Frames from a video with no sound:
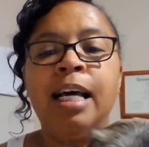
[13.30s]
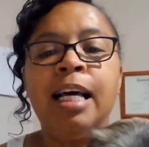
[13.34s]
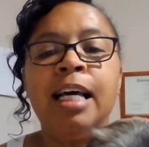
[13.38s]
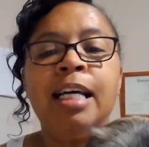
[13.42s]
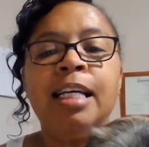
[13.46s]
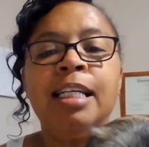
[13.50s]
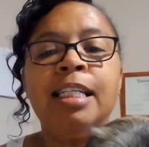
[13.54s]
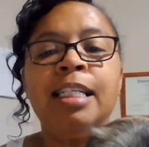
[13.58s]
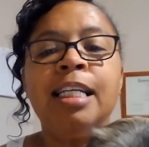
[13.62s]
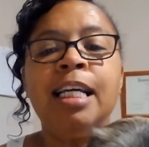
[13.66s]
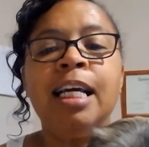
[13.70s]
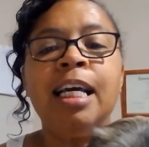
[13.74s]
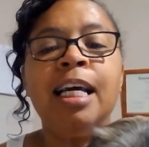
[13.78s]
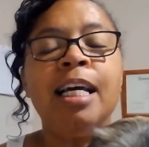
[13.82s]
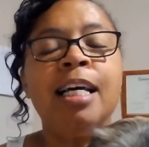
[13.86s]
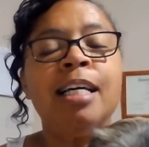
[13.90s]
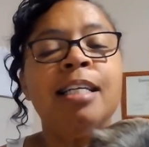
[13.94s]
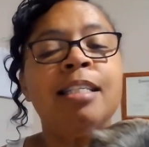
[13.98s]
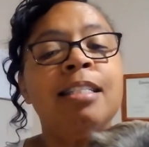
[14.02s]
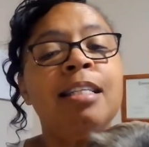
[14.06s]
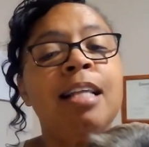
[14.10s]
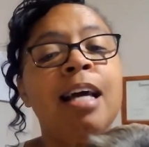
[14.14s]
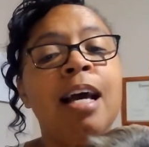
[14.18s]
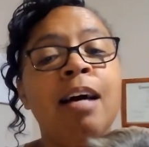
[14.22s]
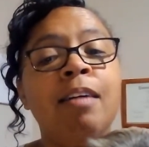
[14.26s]
she
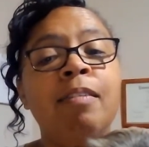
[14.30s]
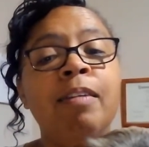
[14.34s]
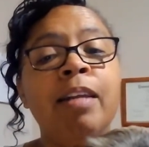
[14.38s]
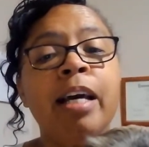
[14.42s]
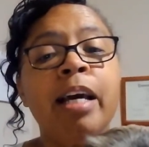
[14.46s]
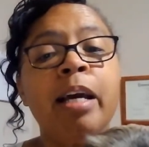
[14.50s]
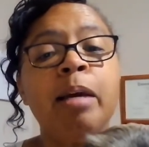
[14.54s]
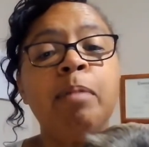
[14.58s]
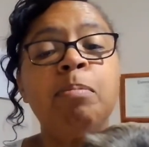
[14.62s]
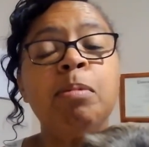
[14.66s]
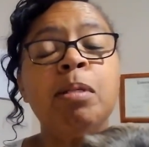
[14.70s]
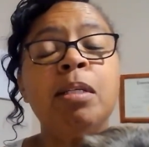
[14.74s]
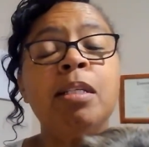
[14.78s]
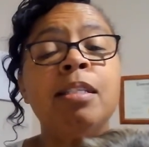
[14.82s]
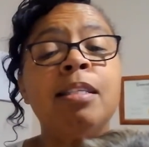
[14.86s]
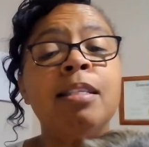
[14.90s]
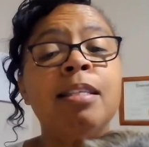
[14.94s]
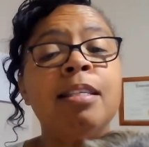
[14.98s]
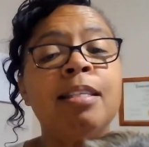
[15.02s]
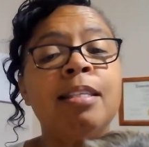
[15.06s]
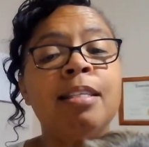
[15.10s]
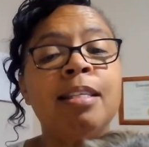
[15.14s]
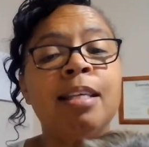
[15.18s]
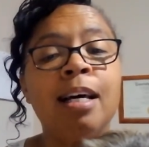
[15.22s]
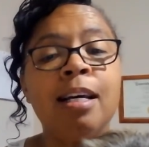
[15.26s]
is now named
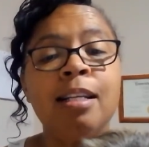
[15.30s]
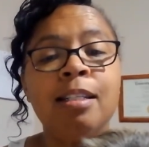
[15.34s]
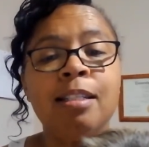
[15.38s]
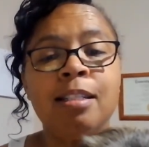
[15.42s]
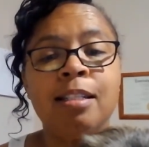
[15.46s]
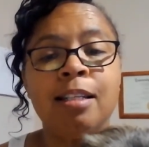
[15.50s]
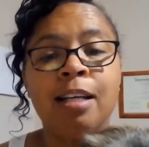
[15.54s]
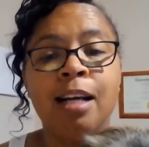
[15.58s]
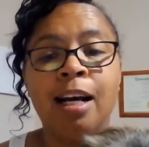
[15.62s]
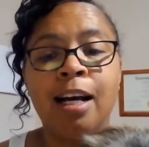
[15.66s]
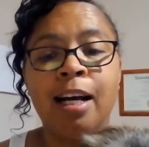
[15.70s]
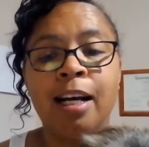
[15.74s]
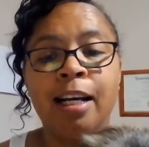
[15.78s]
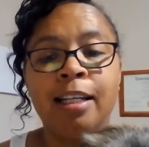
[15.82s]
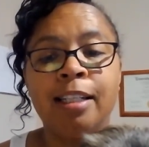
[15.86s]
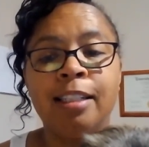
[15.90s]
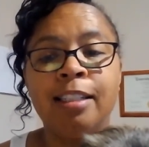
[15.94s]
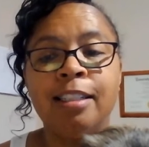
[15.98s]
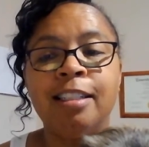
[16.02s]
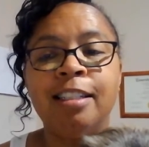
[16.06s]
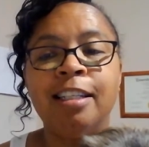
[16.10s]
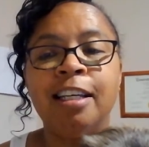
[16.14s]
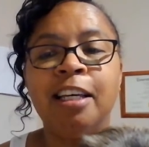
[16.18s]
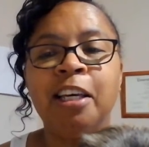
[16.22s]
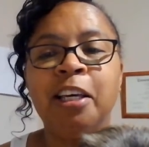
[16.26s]
Sunshine.
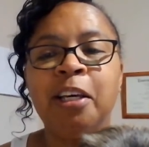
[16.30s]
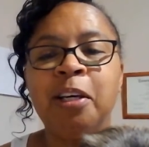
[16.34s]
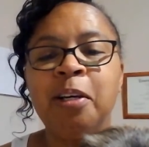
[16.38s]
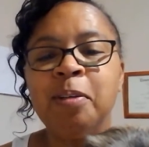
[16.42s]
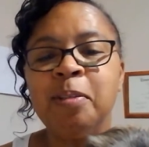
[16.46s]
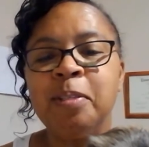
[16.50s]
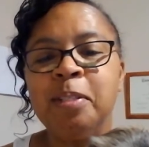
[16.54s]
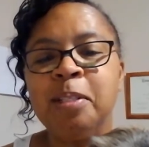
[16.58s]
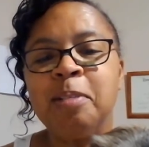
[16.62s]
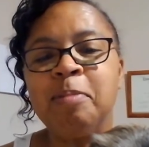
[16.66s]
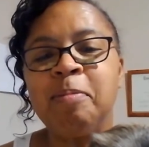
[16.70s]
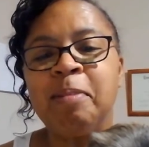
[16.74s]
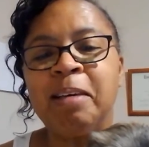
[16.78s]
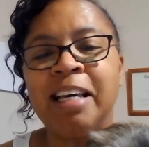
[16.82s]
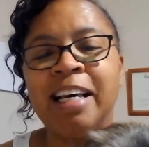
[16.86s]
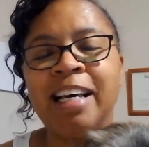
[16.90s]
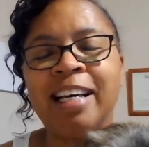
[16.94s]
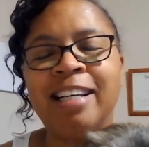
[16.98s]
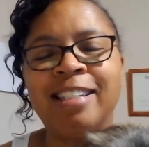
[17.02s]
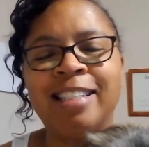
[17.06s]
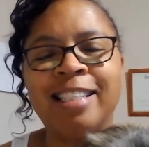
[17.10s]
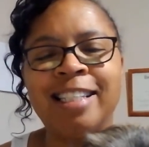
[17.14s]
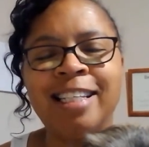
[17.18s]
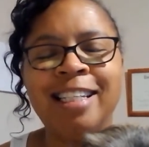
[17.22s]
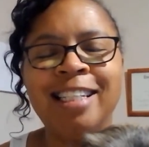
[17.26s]
She used to be
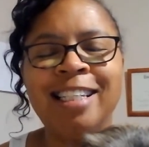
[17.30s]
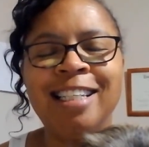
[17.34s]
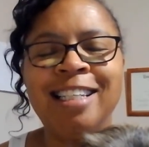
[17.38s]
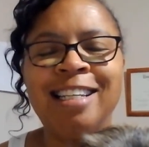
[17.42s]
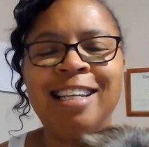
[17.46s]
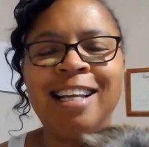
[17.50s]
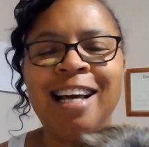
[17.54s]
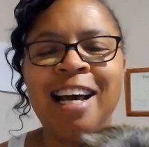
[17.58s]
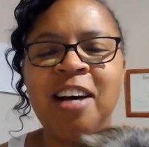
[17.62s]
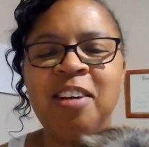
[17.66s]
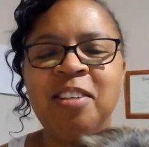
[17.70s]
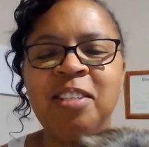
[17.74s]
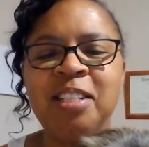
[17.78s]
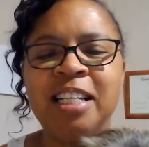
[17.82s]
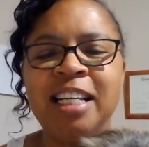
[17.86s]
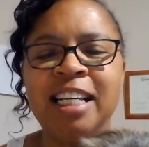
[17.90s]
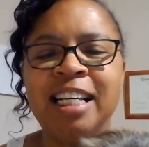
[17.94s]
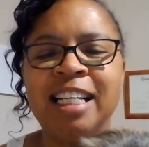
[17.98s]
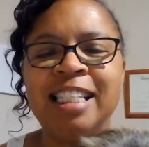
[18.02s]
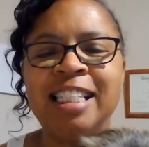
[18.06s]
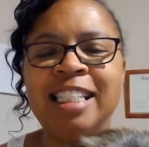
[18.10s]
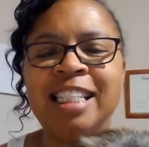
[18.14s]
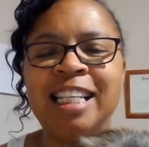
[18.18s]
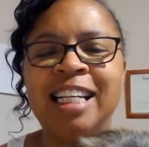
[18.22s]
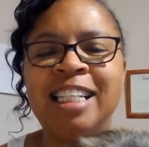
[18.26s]
Elsa, now she
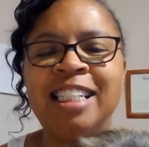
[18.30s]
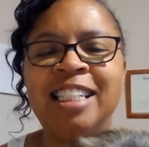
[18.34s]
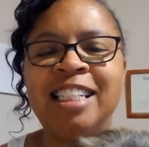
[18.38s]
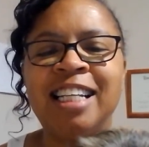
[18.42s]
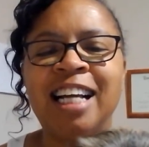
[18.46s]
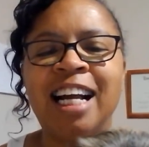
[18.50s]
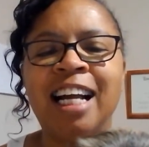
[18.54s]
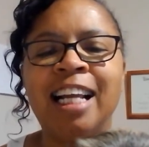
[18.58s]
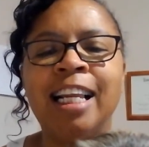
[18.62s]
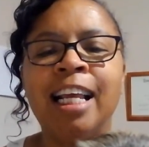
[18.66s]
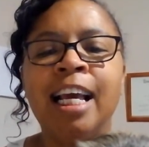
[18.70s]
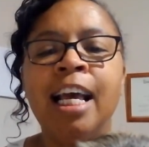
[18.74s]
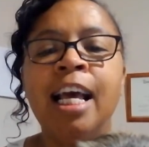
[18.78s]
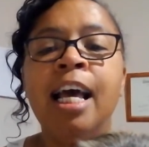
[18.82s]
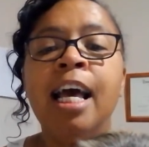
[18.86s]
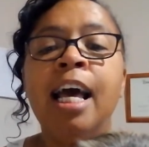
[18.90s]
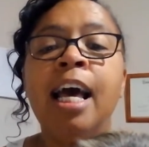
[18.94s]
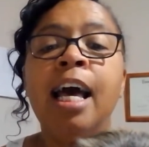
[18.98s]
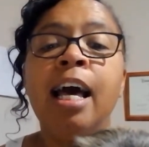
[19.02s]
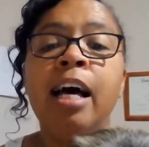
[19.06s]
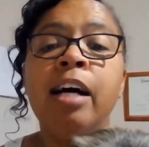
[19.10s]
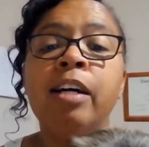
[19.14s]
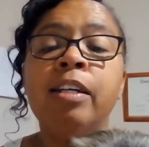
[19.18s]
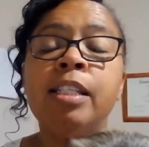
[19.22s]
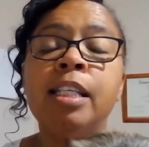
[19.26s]
is Sunshine.
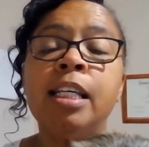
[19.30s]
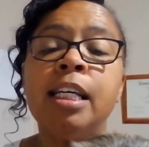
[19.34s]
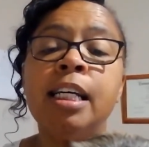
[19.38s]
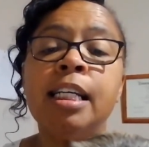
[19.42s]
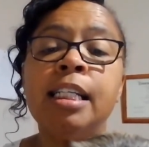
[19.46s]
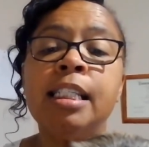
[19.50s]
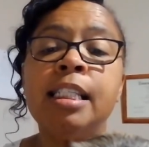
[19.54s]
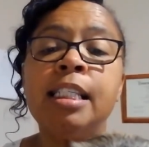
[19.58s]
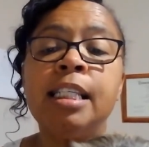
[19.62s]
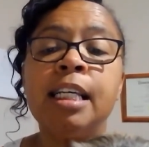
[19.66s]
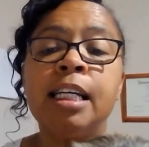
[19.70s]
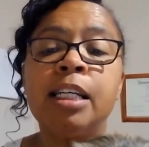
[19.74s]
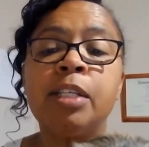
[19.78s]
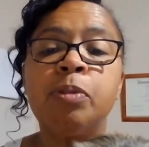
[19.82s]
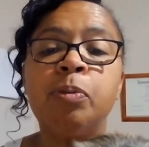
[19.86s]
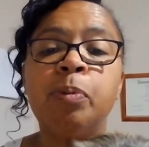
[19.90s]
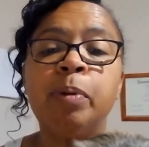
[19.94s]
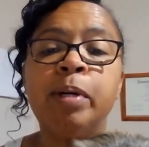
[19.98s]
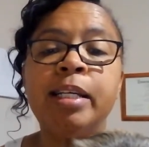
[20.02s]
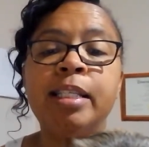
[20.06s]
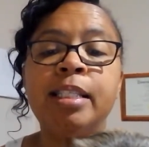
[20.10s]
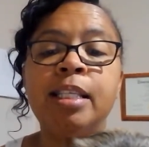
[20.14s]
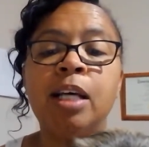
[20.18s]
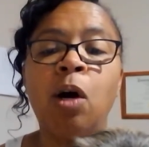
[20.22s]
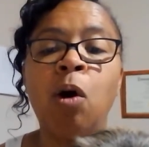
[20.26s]
Elsa is 6
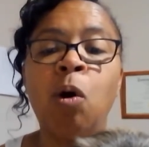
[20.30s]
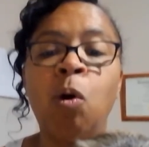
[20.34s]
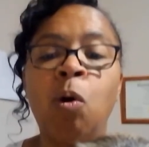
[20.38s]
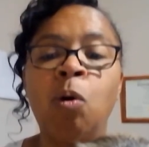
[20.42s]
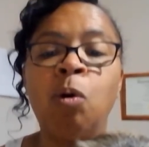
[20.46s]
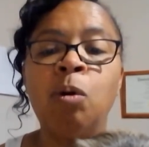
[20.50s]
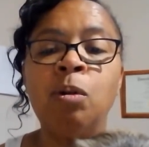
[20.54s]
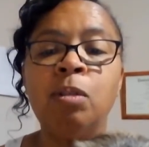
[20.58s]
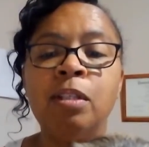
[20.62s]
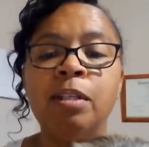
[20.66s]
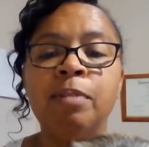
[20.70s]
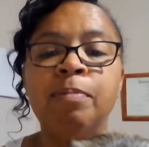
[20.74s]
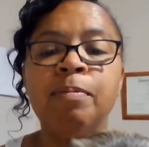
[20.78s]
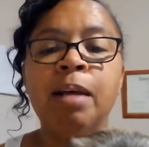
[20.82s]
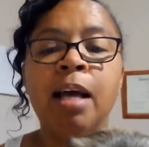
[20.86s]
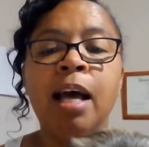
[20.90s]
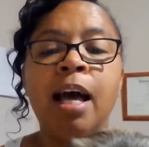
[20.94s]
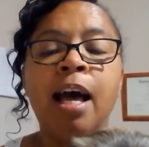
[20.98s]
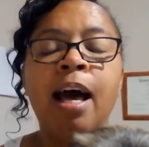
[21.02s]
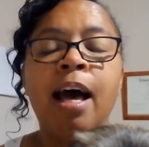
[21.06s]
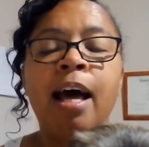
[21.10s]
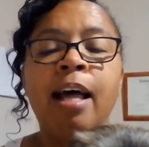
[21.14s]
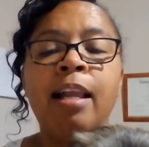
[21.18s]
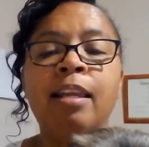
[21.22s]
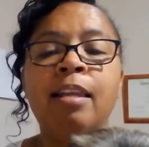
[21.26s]
weeks old,
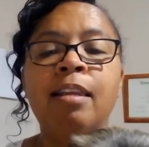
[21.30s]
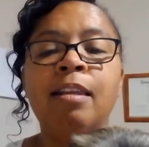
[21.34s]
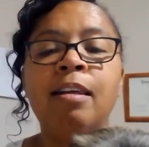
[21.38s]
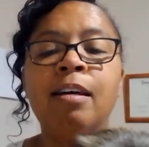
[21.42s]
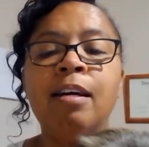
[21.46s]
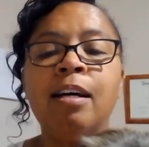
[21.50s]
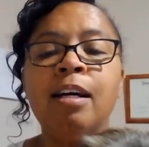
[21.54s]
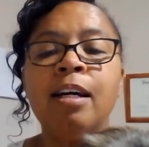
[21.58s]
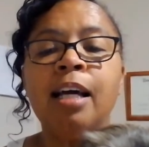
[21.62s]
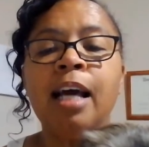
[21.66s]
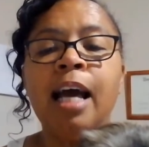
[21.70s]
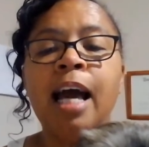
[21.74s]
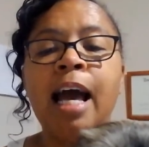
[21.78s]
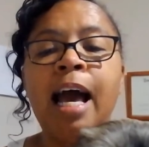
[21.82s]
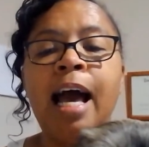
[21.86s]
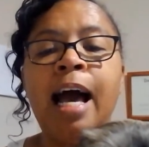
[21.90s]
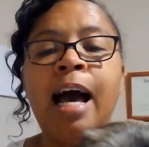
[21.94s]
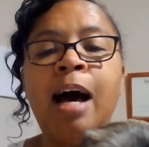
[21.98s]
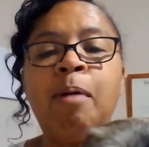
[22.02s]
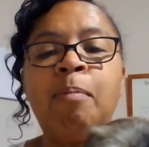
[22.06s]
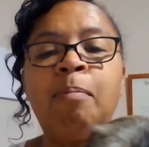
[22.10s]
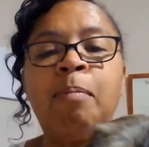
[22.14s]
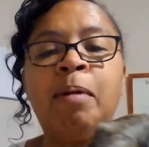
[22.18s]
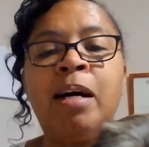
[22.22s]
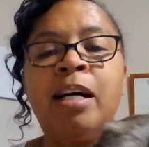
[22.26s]
and look
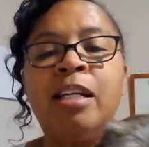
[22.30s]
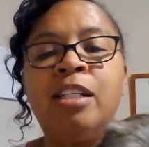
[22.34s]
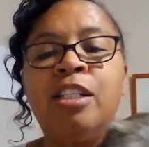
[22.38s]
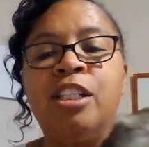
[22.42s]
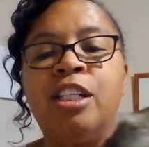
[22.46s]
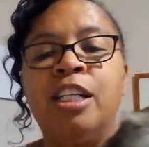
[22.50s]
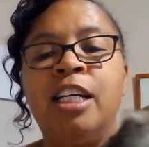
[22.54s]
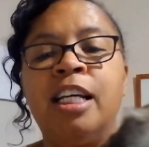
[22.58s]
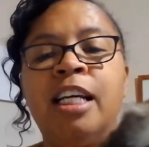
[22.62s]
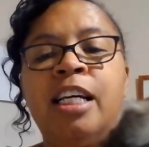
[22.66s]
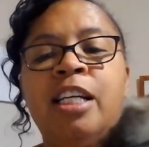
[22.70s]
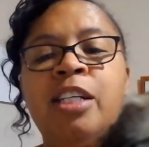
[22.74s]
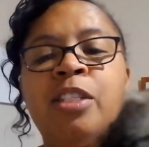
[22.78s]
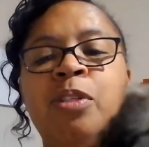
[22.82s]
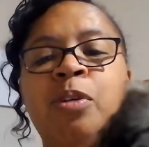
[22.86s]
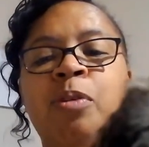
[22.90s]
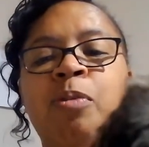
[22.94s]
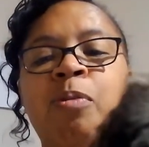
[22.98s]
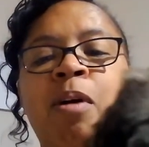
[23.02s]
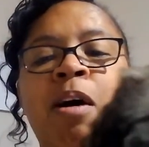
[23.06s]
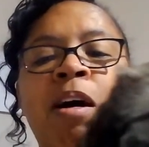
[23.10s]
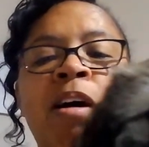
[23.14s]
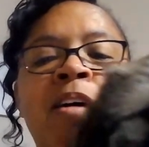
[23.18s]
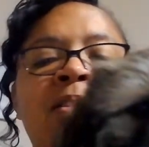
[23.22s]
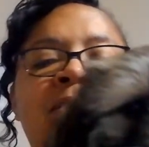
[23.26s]
how much she has
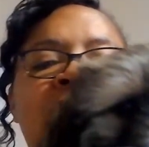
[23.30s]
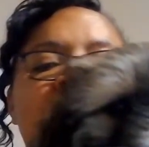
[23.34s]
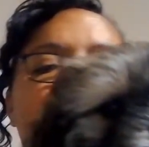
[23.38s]
grown.